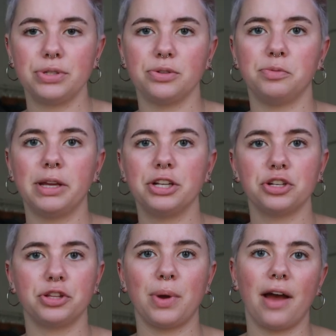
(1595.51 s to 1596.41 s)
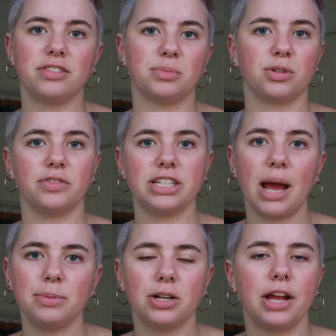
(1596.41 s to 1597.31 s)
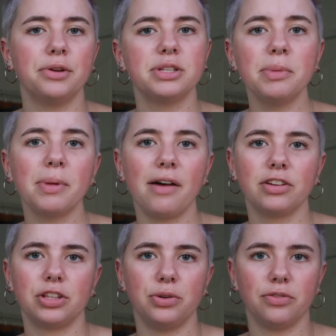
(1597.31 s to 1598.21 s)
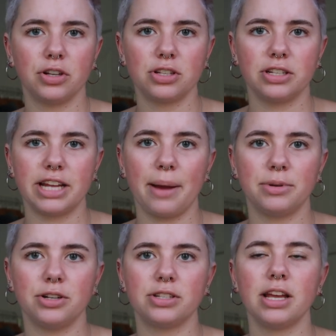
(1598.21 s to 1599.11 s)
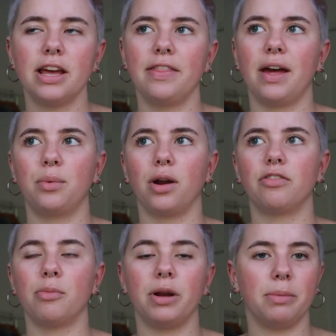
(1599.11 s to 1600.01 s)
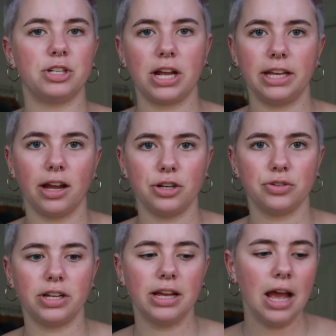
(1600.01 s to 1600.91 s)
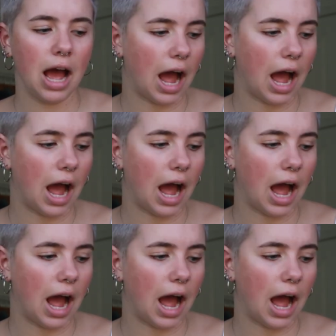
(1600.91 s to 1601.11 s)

So just making sure that you have some sort of adapter. I know some people have like the universal adapters that work for pretty much any country.